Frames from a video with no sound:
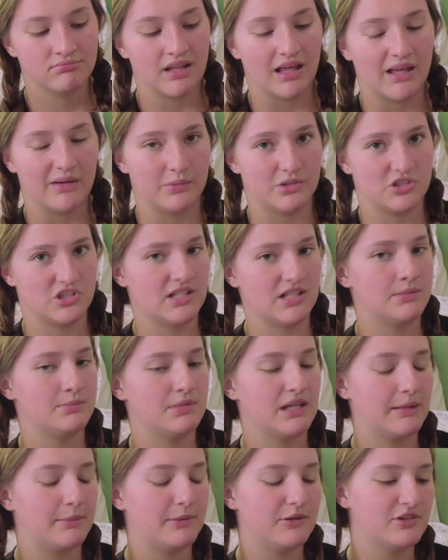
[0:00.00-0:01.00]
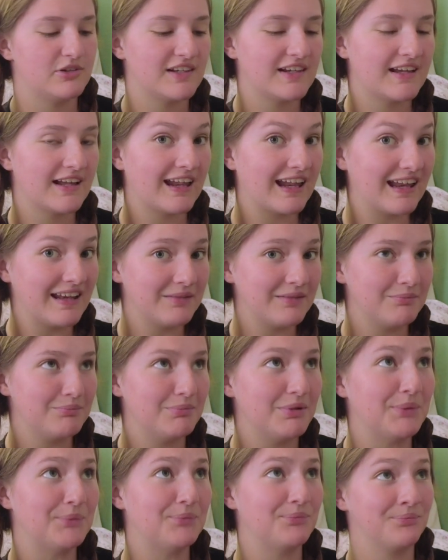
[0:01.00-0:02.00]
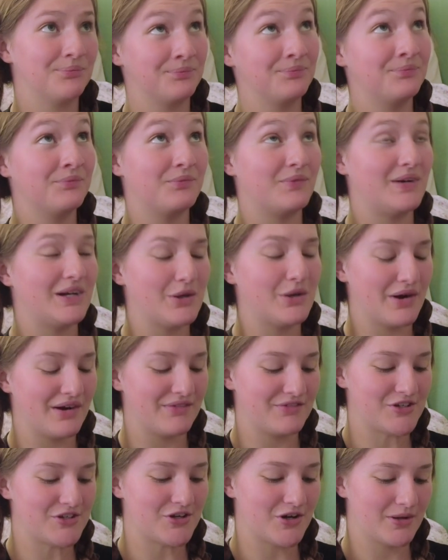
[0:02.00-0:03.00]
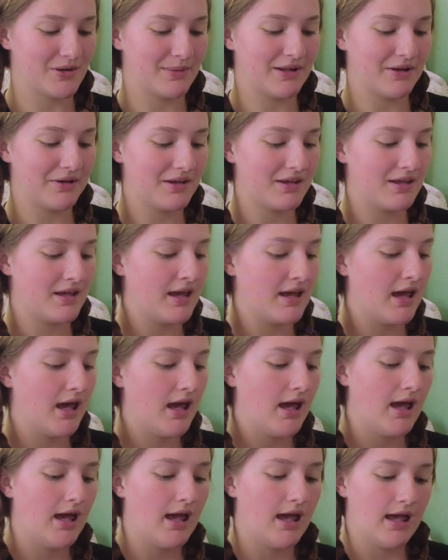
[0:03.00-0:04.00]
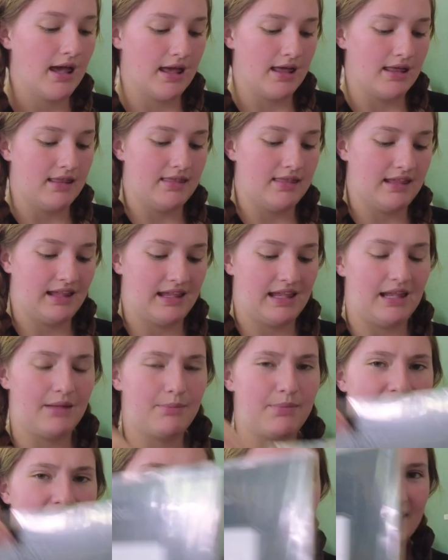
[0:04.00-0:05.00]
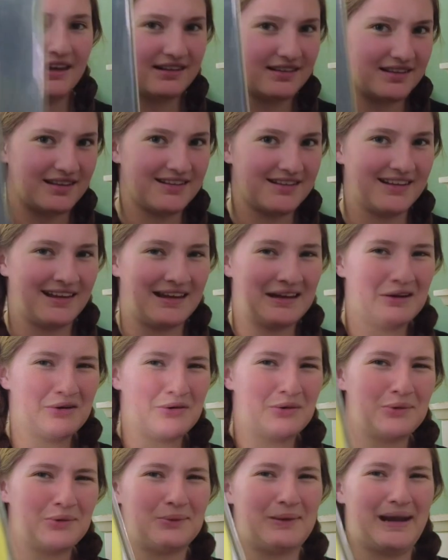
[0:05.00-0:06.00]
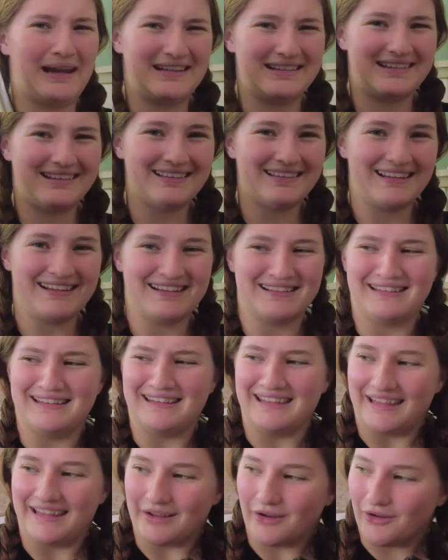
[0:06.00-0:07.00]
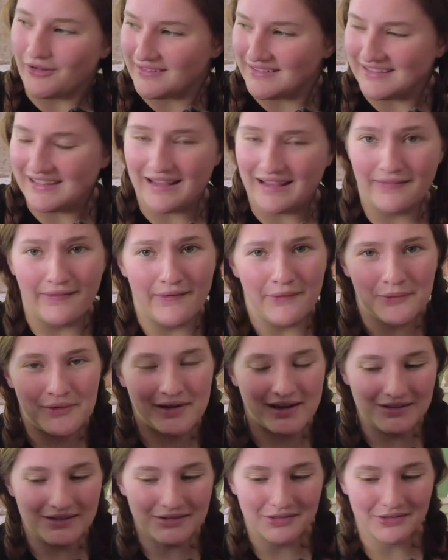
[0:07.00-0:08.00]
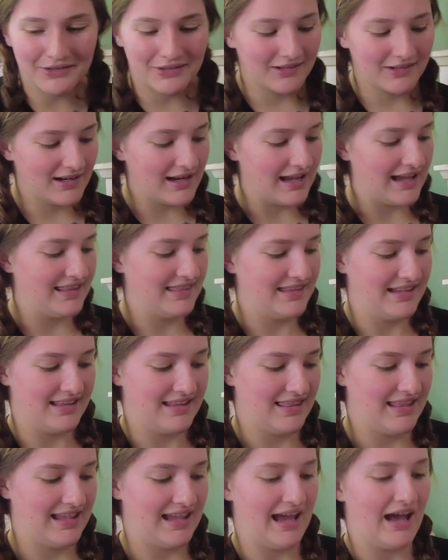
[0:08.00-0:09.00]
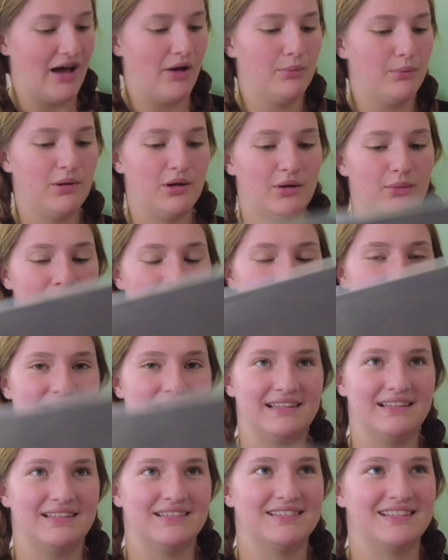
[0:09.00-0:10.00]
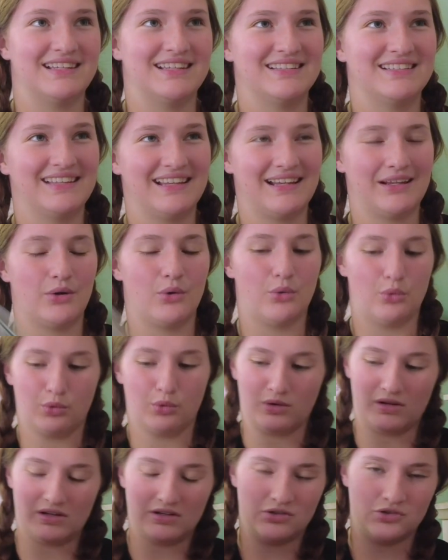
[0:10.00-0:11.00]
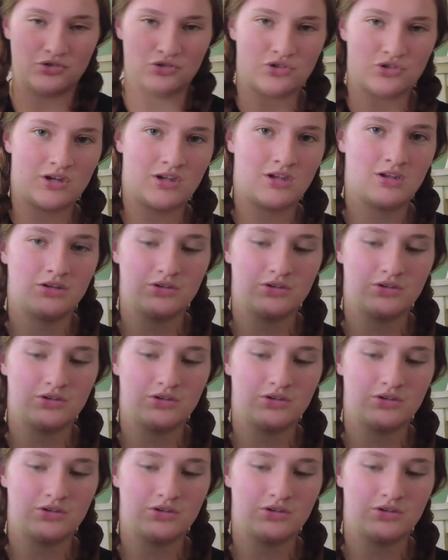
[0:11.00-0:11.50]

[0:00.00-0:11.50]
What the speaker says: I wish they'd make music again, but we don't have to talk about it. The EP is this like crazy like neon yellow color, and then the album is, it's like orange